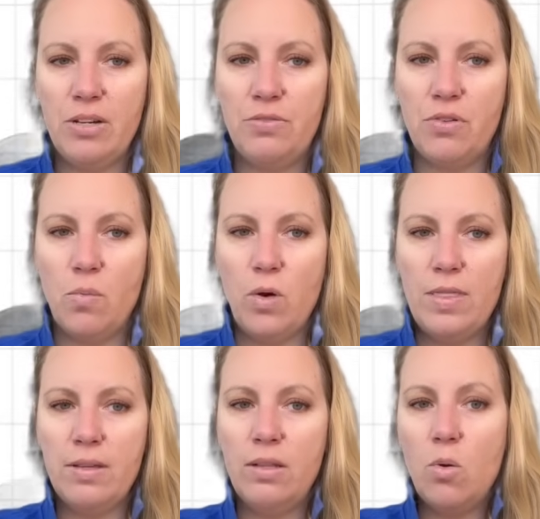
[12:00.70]
from
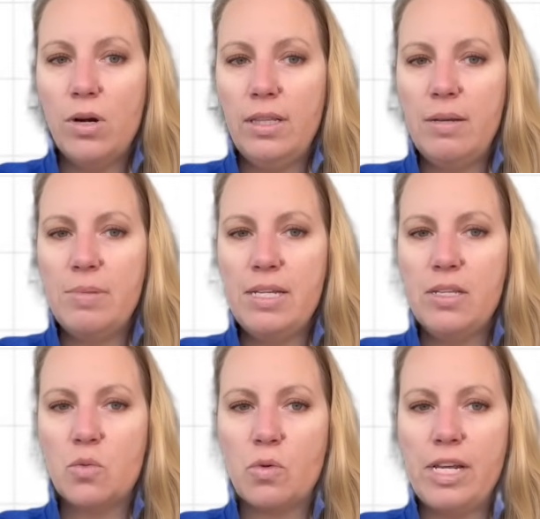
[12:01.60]
when the lower limit
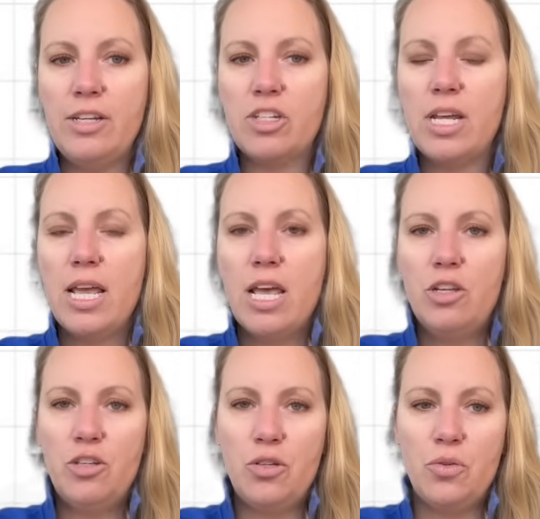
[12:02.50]
is reached
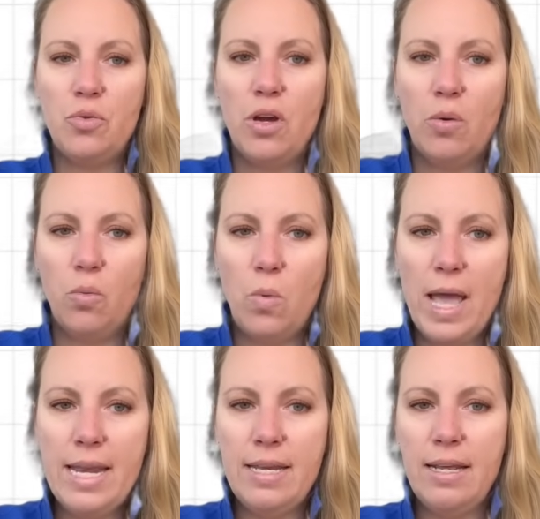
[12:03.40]
to
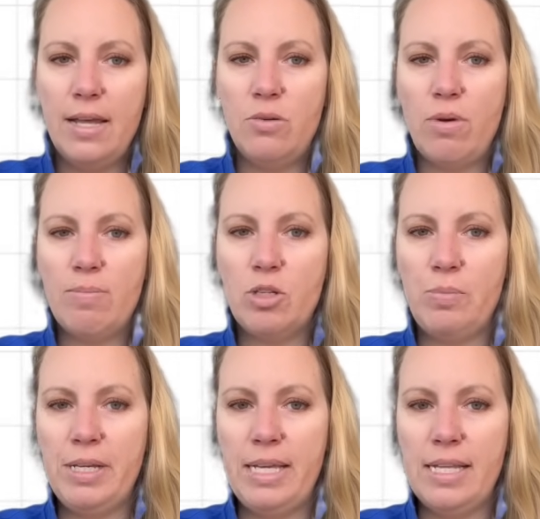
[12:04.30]
when an eruption
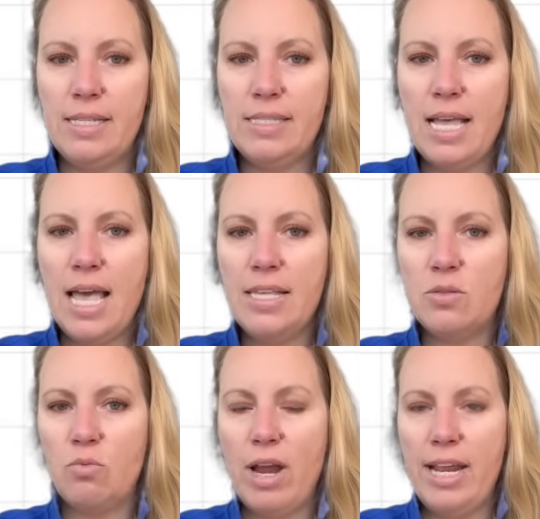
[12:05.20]
begins has
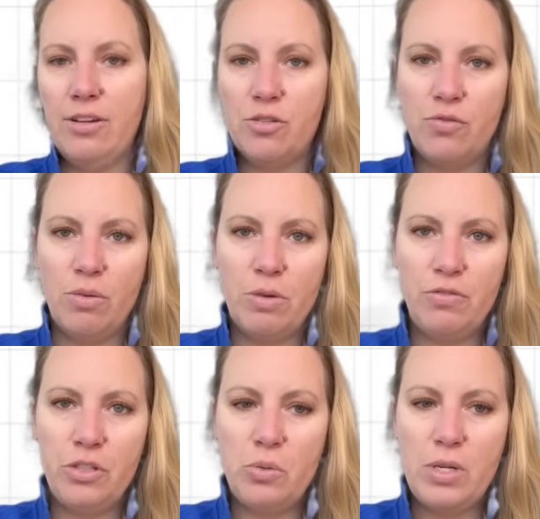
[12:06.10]
ranged from a
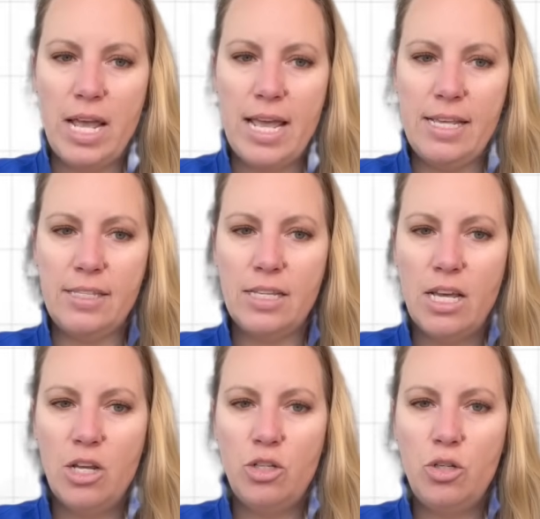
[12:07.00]
few days
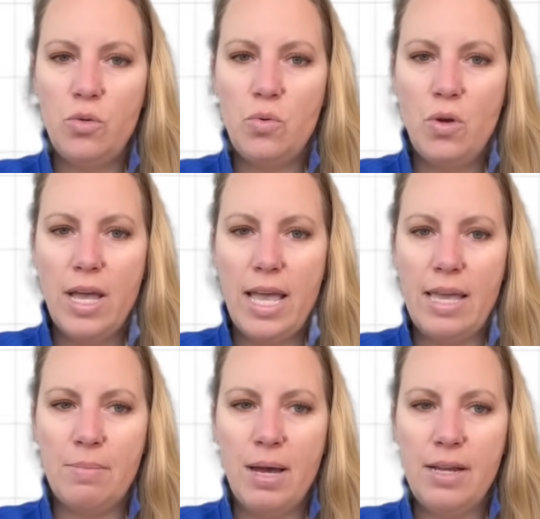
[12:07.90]
to
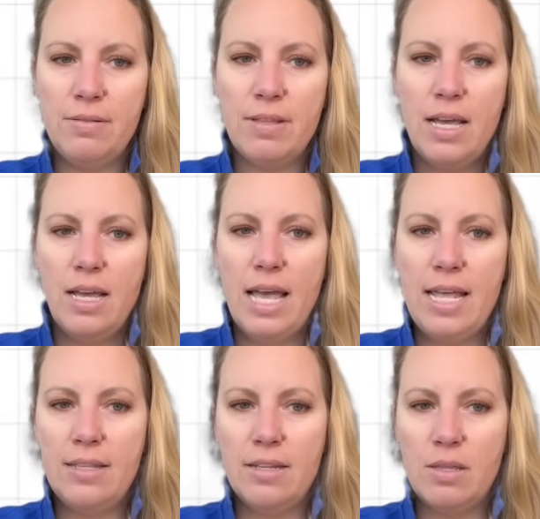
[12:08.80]
a month.
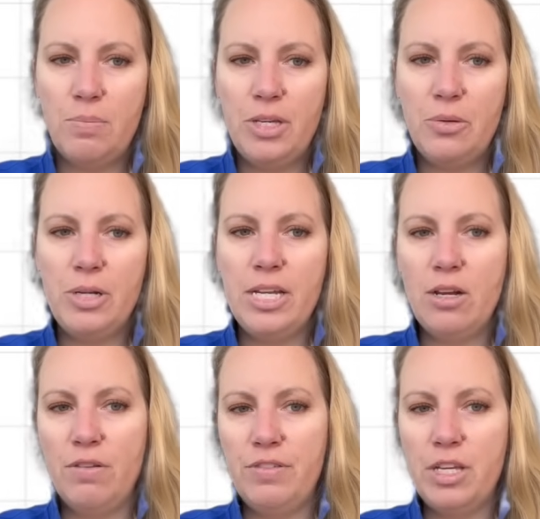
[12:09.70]
And the period
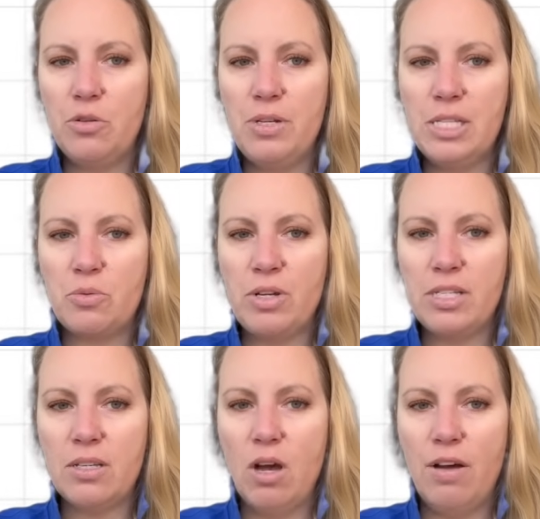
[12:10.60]
of increased
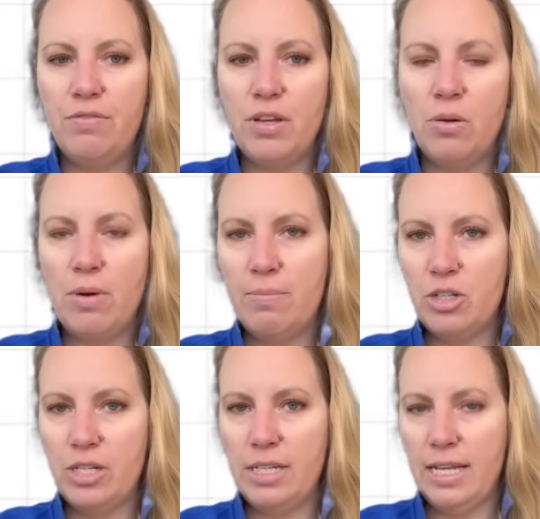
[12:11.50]
risk of
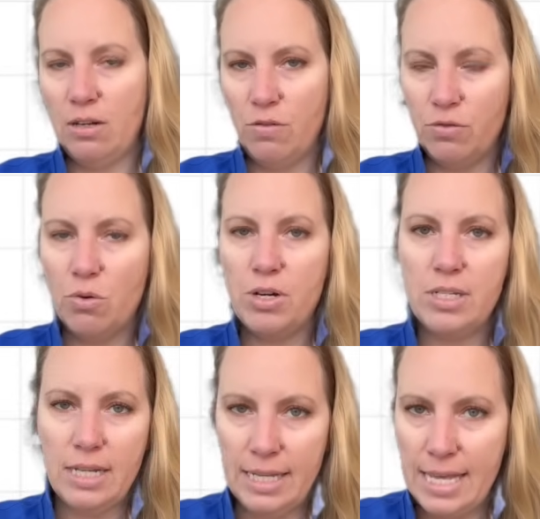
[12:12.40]
eruption can, of
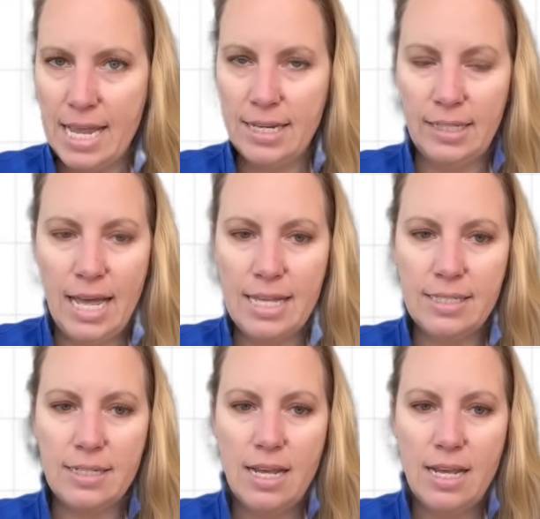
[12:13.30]
course, again last